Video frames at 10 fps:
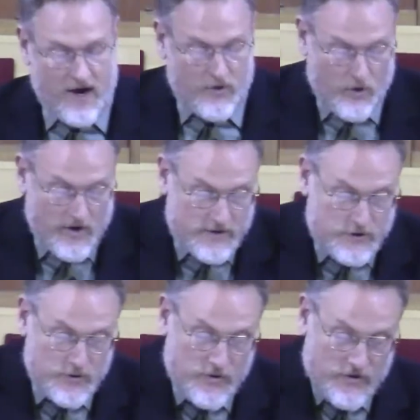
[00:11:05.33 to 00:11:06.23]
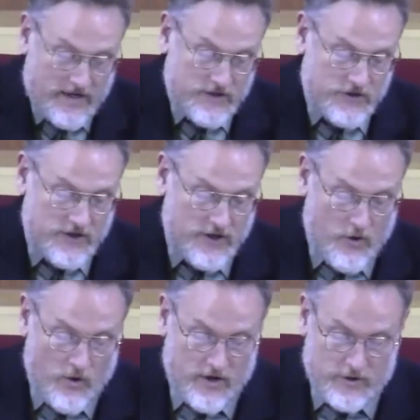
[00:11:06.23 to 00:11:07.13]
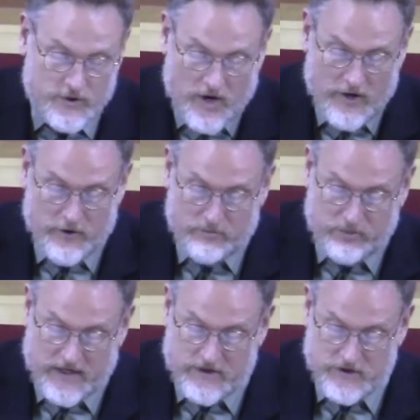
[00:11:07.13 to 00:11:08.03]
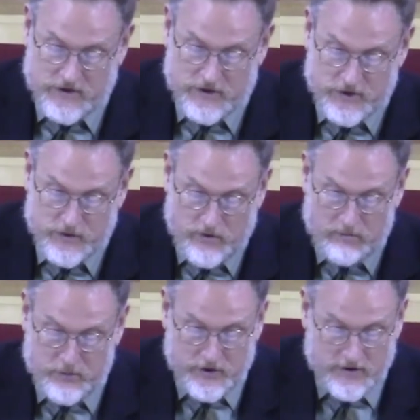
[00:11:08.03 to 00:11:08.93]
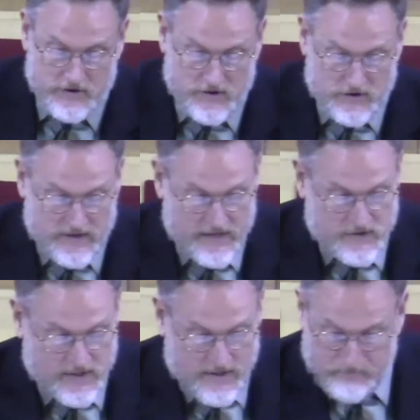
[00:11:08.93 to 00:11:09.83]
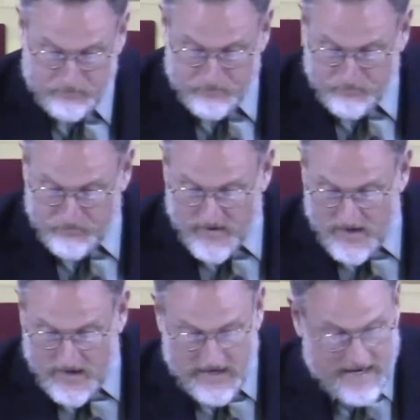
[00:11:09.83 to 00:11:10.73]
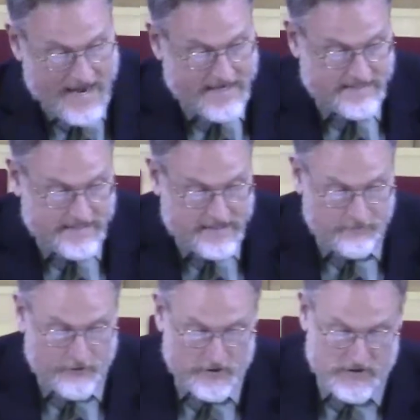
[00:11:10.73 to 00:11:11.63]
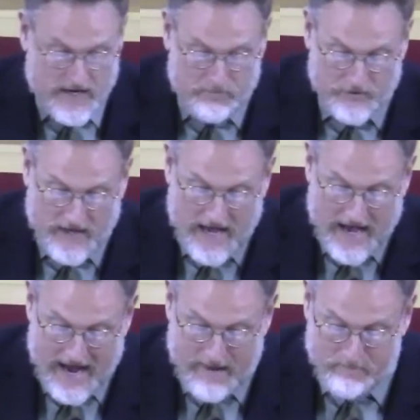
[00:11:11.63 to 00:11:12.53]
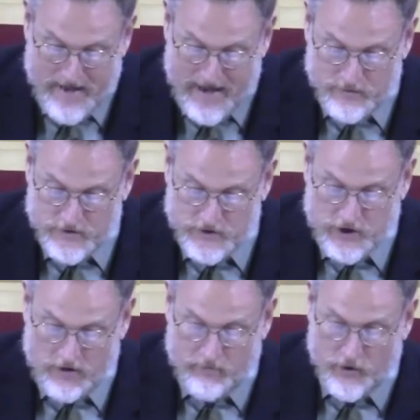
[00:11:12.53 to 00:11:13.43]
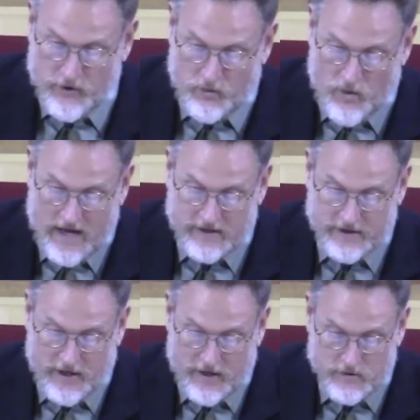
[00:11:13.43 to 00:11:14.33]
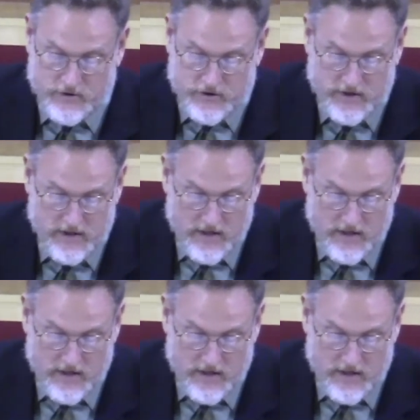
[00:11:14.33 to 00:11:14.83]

According to this and according to other places in scriptures, it says in, in 18, for example, the high mountains are for the wild goats